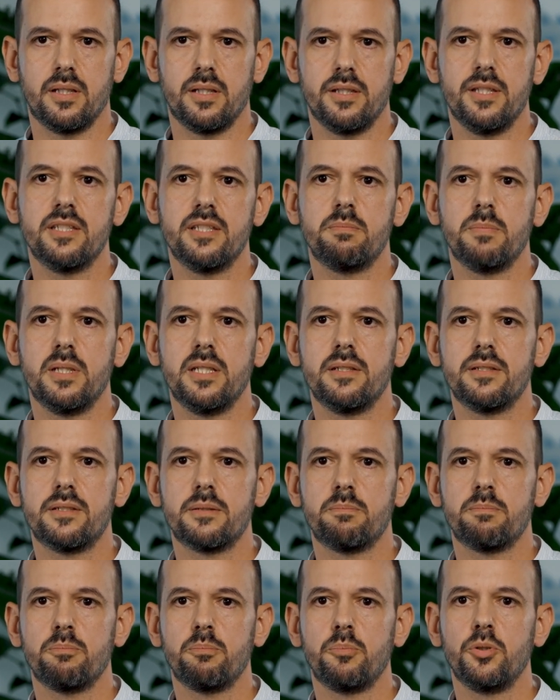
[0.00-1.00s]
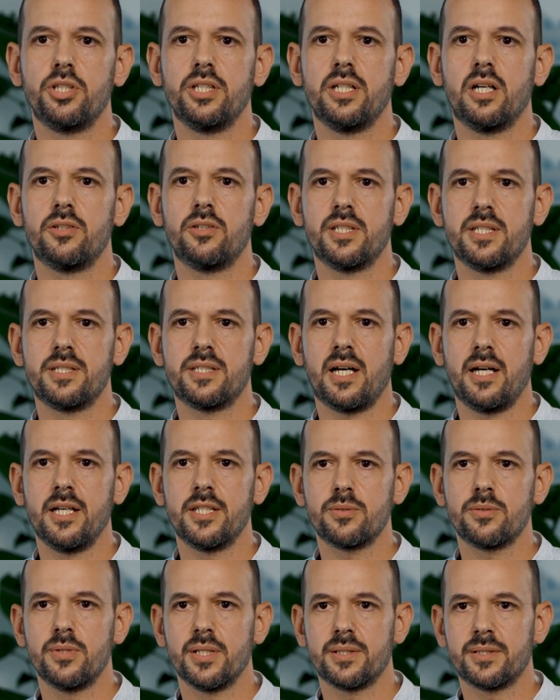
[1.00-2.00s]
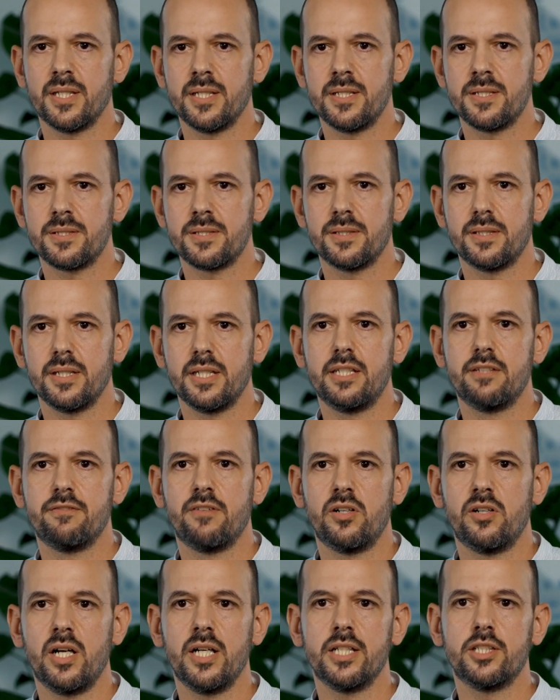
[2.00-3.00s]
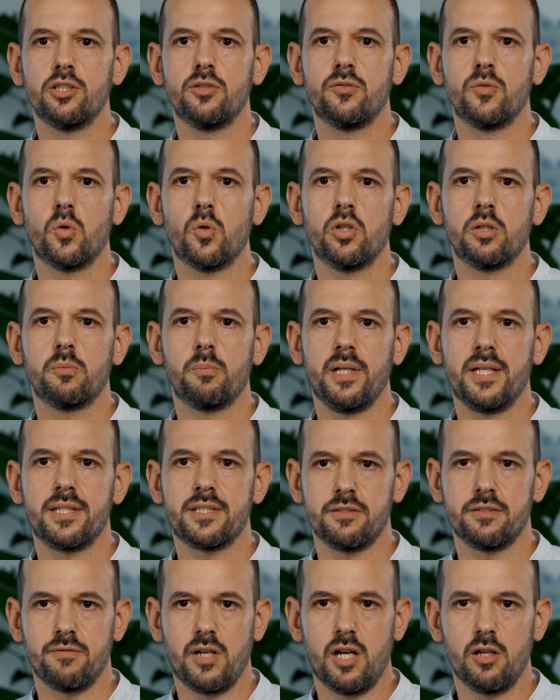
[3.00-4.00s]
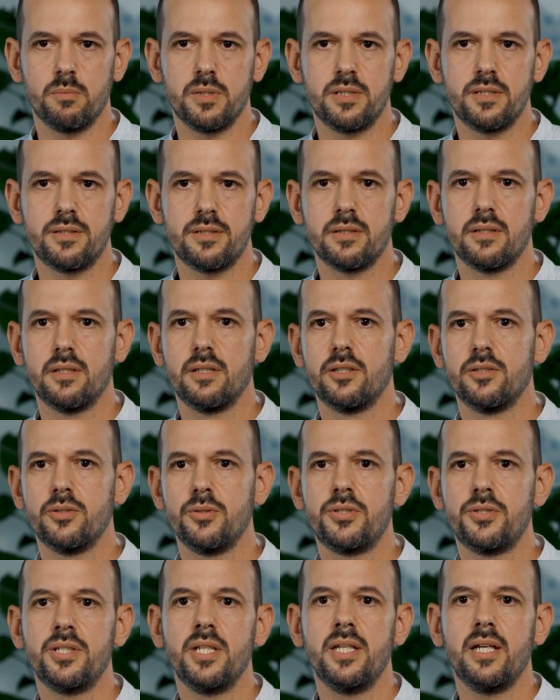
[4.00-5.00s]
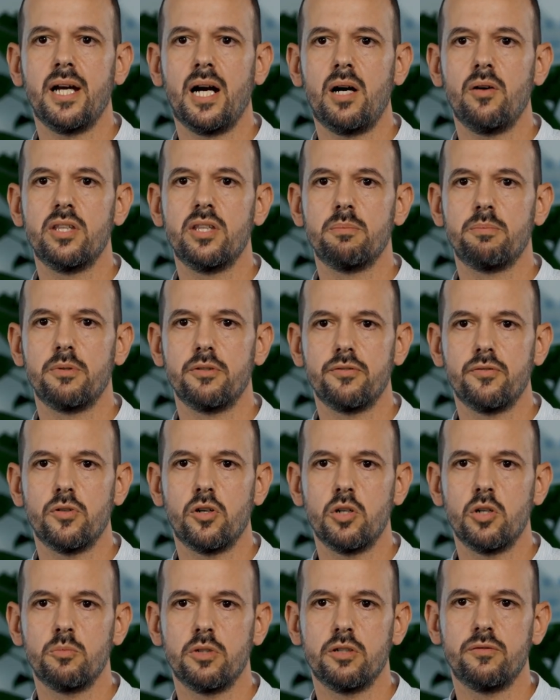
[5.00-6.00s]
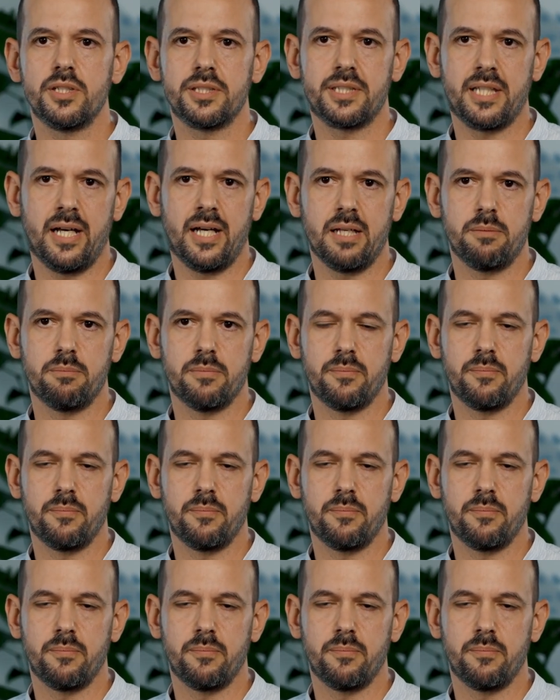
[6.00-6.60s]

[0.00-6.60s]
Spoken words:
This means putting our designs to the test in a variety of workplace environments to see how they perform over time.